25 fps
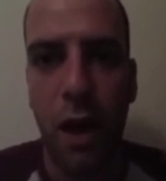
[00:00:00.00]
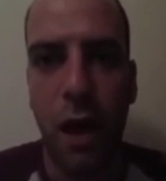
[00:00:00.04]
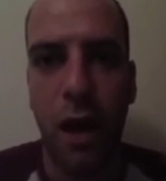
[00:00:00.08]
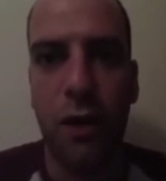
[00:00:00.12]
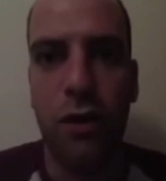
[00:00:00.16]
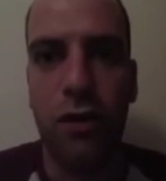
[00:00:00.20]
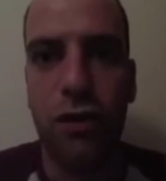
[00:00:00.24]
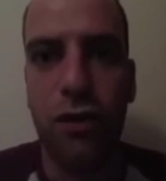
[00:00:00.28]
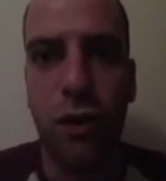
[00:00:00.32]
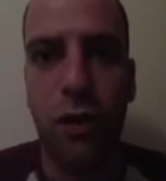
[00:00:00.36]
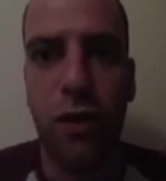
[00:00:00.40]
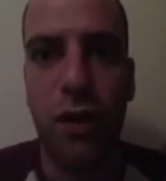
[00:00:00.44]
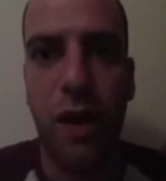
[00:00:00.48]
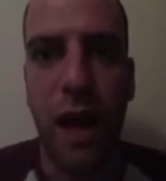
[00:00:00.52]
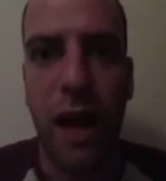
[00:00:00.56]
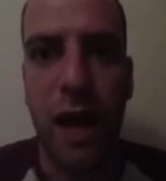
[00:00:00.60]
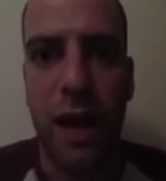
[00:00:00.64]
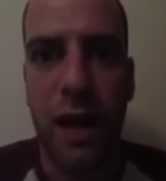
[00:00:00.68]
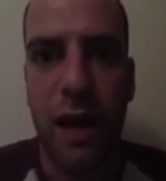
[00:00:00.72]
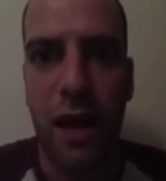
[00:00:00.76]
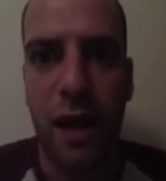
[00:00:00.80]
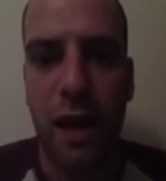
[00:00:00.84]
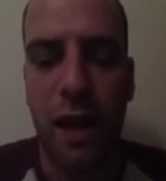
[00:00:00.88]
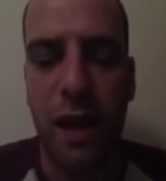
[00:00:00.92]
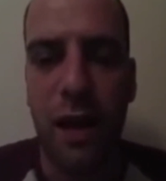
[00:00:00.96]
And
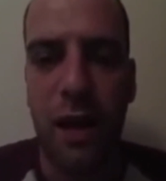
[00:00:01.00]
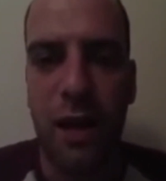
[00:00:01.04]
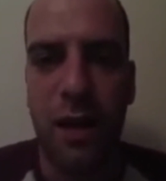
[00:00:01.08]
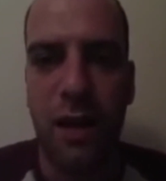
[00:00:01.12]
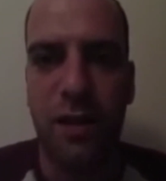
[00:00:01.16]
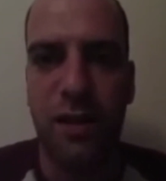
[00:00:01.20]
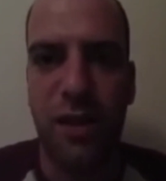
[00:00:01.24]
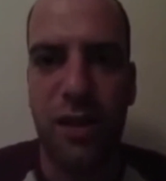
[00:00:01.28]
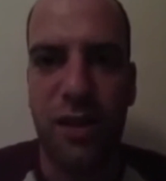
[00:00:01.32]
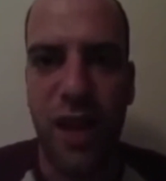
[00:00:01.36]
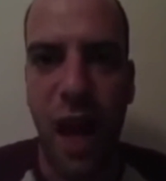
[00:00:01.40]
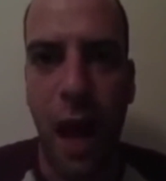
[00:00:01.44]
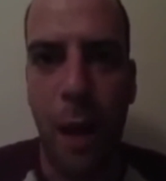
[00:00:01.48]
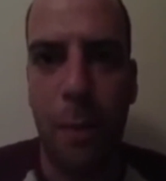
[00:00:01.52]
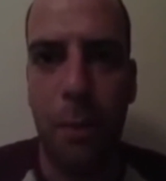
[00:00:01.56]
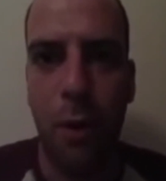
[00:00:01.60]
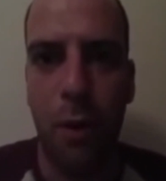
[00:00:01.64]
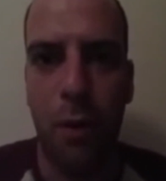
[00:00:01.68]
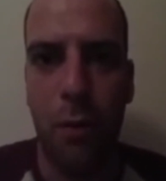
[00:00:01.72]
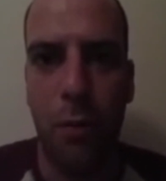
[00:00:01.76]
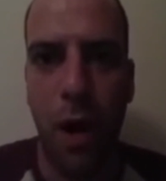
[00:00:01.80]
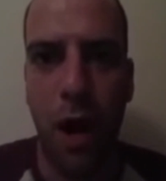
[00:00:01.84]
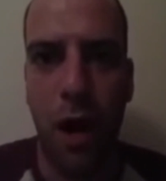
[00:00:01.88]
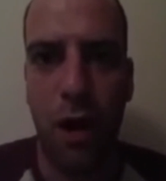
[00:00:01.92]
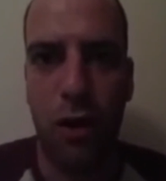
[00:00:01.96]
suddenly, there's a tap
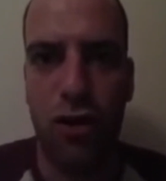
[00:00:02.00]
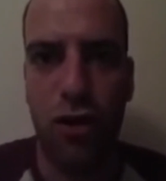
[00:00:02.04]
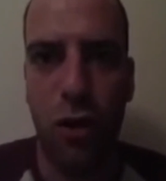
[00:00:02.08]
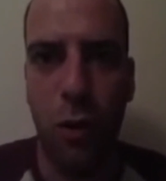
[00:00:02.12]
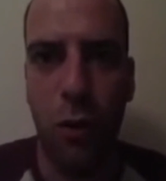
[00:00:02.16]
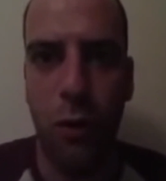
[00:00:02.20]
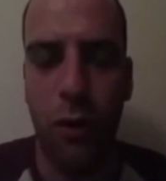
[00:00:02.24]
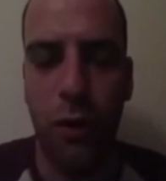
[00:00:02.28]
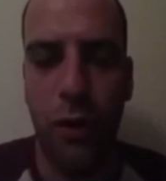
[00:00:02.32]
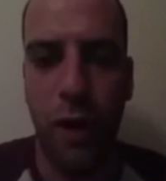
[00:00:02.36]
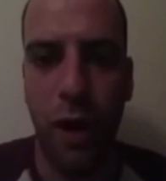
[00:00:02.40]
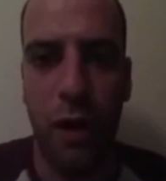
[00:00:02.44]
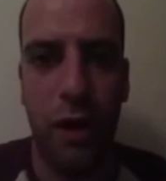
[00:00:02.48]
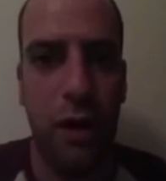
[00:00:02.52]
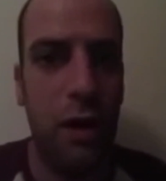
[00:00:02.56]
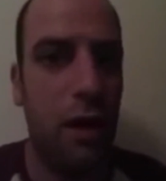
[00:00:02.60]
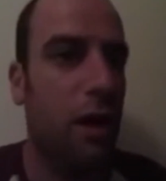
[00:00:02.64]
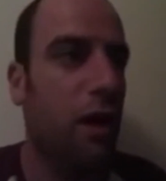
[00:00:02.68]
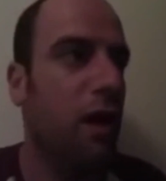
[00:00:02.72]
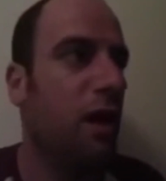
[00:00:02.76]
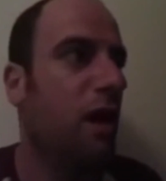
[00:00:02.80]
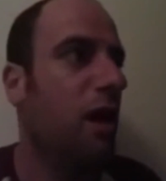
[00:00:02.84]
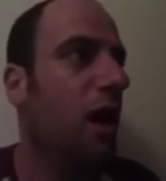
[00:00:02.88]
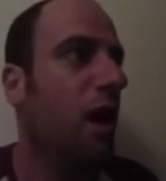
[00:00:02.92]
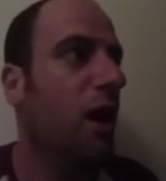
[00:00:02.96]
on my shoulder.
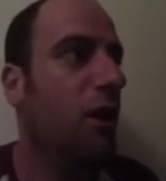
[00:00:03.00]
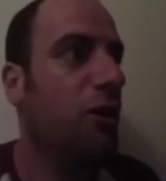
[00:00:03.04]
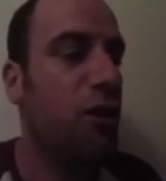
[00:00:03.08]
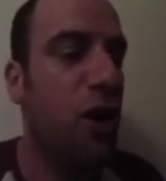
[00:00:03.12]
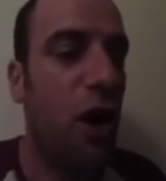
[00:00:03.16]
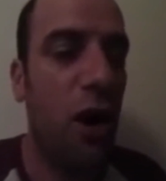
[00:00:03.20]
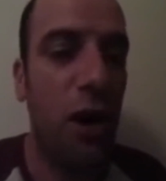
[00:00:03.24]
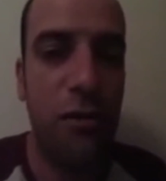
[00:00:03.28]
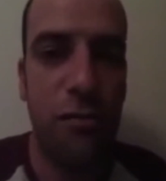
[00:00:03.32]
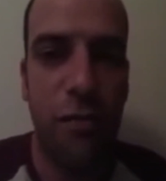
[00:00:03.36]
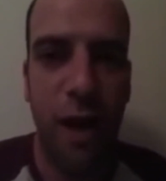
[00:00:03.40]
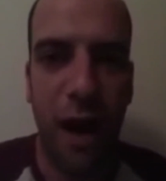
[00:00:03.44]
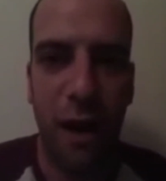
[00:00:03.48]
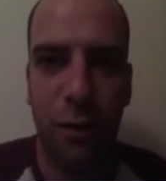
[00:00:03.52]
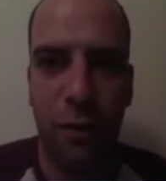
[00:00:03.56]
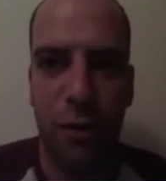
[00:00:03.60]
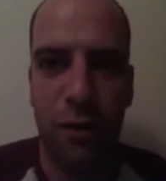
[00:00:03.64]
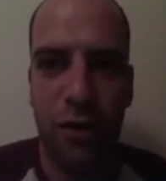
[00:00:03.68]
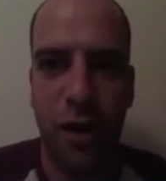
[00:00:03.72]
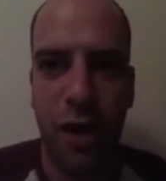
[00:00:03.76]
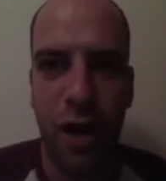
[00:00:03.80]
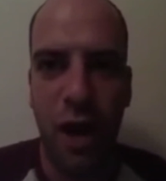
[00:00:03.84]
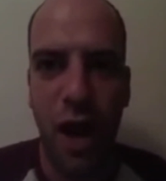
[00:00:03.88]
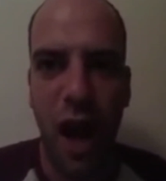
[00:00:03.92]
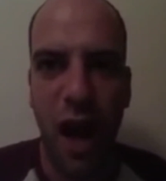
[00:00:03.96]
I turn
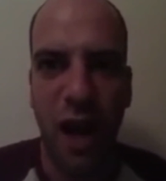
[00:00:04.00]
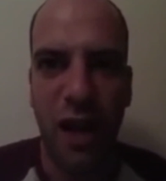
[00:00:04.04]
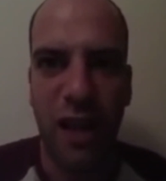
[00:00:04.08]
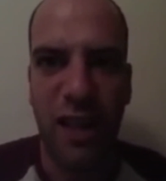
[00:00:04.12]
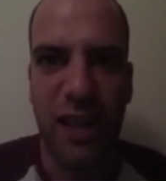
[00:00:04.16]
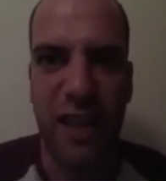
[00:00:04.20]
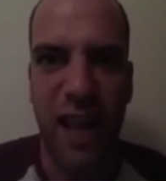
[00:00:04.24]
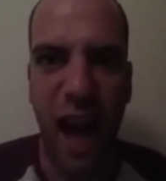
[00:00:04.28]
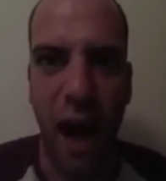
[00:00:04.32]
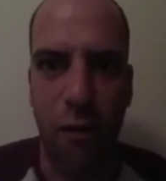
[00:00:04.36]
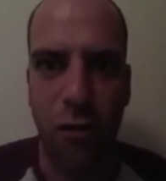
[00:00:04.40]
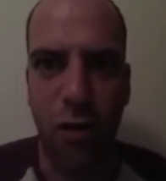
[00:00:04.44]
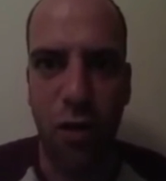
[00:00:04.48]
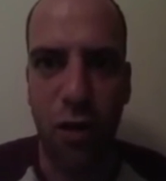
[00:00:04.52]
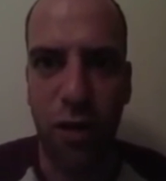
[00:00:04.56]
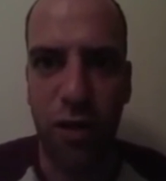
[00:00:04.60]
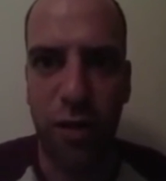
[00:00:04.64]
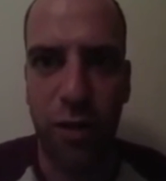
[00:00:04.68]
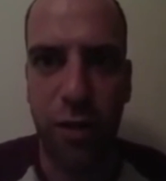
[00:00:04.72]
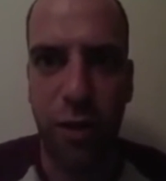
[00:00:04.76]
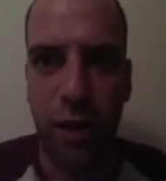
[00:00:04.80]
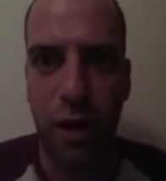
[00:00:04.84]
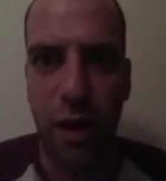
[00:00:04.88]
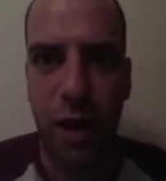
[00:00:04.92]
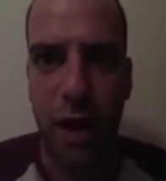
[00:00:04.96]
round and Gareth
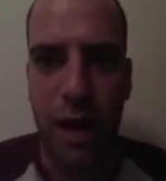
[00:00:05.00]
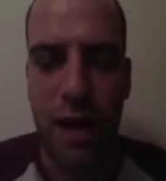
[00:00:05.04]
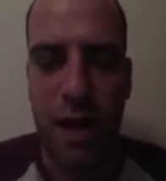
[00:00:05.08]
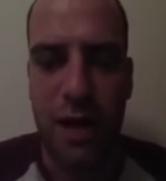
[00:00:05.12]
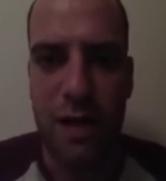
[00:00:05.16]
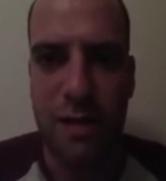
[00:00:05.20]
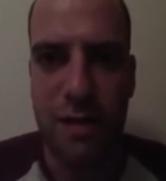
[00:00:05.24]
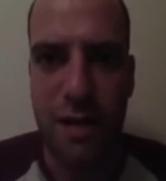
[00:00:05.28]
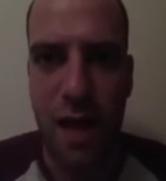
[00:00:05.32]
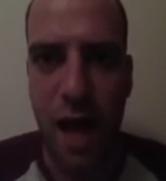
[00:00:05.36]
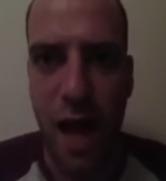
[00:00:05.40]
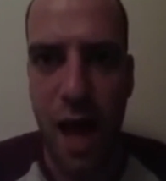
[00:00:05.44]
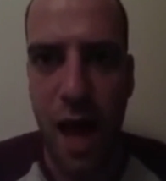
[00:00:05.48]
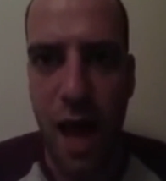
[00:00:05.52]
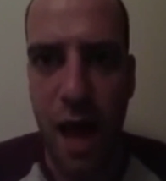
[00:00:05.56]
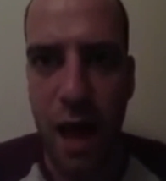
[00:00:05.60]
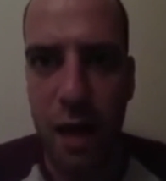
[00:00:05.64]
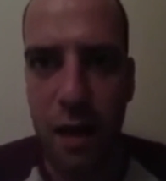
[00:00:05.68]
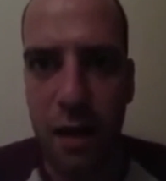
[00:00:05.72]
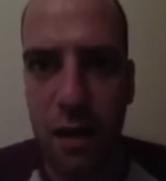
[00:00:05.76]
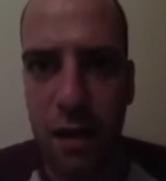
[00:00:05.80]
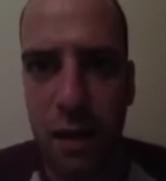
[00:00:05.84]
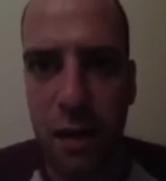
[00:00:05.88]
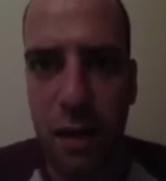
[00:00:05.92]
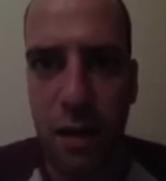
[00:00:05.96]
is
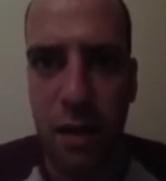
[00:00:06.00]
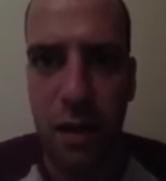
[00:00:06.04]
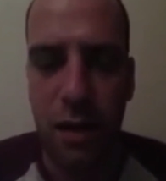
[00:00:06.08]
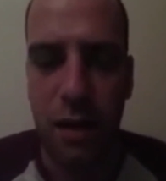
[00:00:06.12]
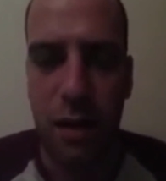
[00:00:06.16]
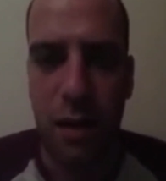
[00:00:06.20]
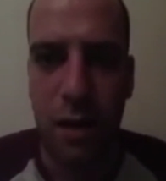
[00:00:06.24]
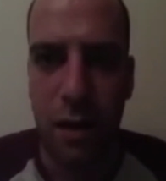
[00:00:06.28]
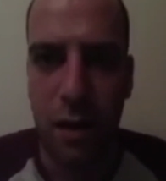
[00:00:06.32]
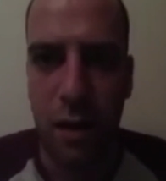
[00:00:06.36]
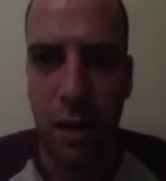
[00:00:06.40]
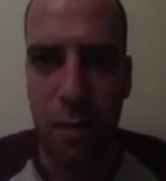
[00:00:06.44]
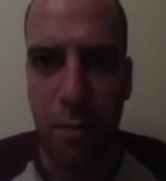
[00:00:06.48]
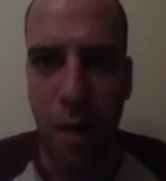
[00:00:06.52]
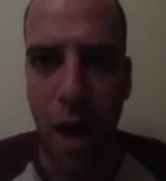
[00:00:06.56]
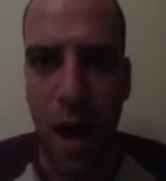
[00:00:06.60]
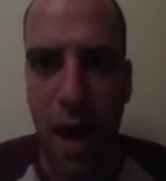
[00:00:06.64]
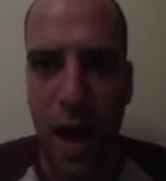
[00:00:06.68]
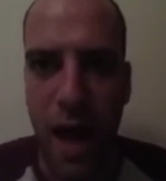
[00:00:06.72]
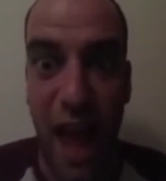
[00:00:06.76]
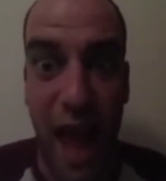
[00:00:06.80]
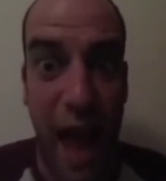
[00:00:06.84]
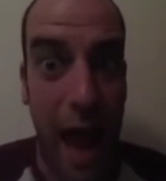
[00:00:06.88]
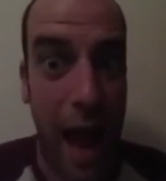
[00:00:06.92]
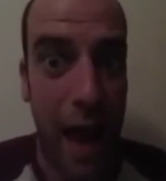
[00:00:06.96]
there.
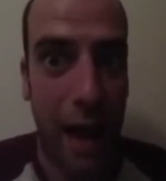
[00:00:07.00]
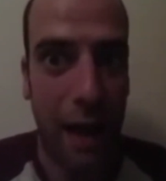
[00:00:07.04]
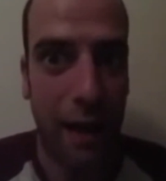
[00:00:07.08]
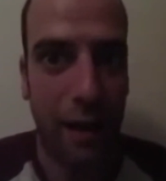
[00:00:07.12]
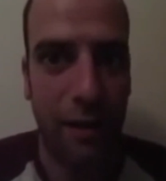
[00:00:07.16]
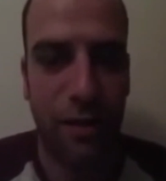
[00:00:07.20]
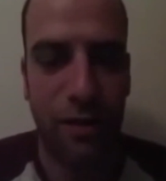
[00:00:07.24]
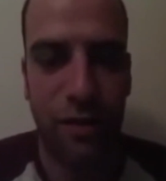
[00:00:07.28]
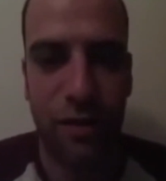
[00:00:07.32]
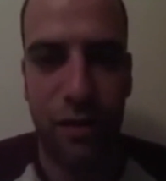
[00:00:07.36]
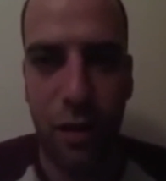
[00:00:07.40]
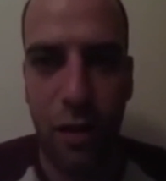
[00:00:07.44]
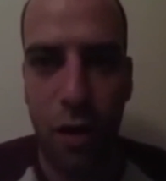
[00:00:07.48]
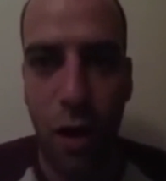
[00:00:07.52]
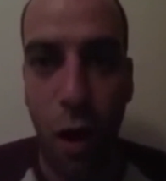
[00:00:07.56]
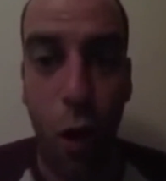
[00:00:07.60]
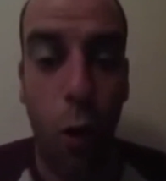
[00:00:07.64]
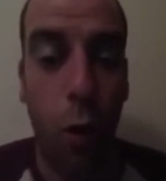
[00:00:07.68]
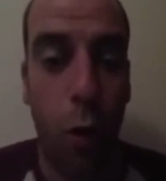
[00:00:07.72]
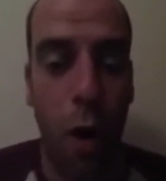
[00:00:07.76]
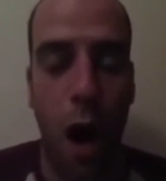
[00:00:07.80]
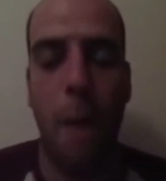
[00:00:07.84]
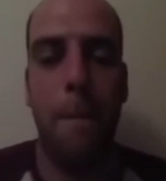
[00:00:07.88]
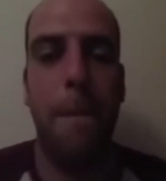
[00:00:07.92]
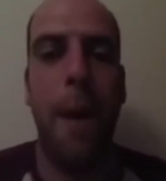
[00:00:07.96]
My ex.
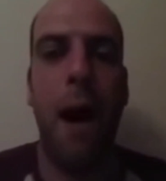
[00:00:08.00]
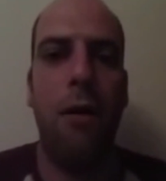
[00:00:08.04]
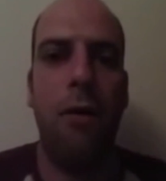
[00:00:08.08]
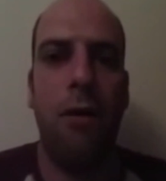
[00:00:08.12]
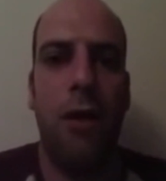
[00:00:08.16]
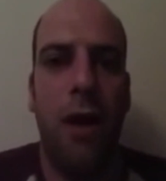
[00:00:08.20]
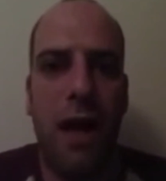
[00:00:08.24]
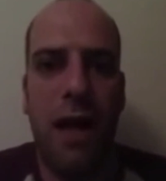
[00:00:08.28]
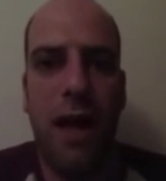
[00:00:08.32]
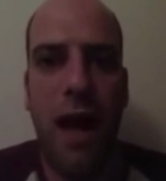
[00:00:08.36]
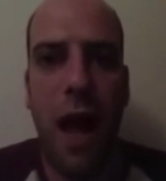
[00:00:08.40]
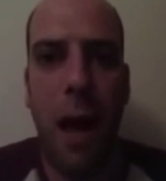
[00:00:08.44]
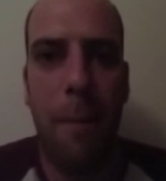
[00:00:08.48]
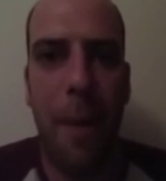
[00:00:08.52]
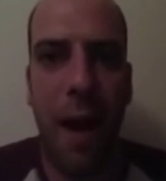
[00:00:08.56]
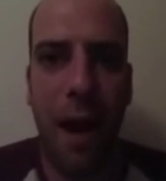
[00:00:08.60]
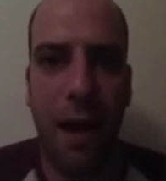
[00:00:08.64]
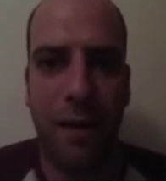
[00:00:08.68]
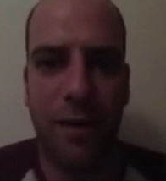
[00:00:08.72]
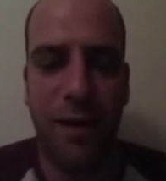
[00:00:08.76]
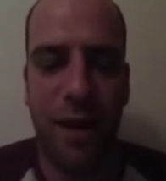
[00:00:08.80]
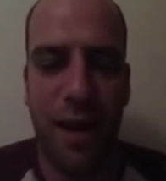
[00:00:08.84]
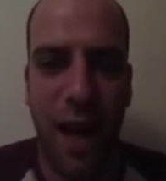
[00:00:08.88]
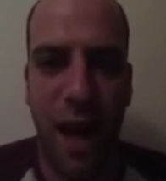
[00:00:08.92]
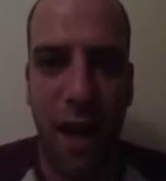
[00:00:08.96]
Oh, apparently they're
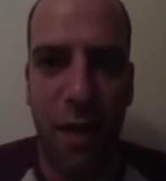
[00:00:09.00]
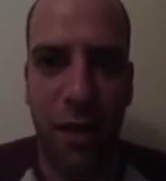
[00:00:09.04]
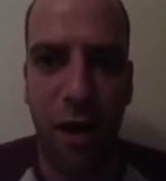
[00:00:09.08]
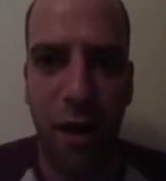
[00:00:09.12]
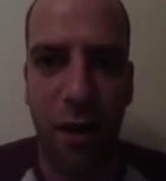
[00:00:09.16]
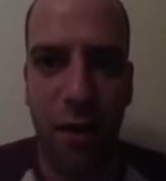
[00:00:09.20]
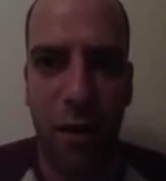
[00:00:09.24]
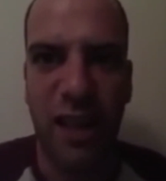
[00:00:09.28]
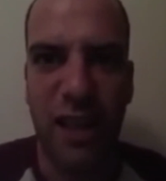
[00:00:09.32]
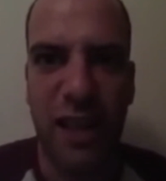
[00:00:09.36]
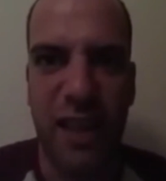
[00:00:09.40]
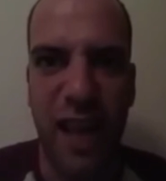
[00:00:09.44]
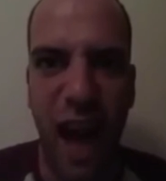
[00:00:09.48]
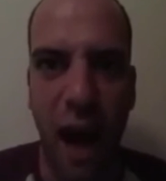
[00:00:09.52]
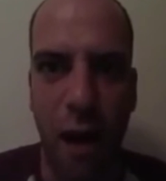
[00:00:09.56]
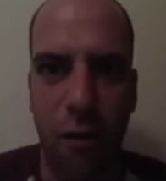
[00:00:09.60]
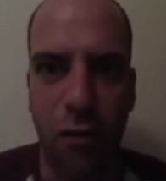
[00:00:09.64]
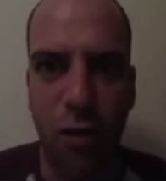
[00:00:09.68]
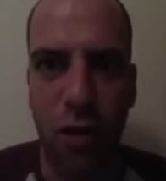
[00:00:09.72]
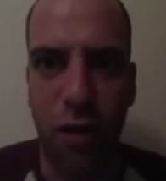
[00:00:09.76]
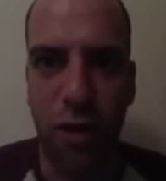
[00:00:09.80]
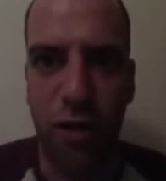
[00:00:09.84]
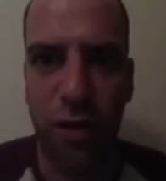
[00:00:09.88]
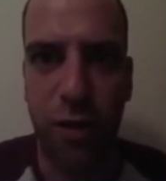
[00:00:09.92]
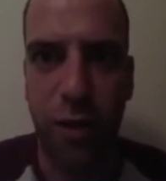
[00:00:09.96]
back together.
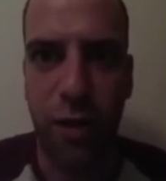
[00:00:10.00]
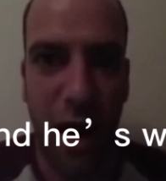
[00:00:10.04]
Gareth.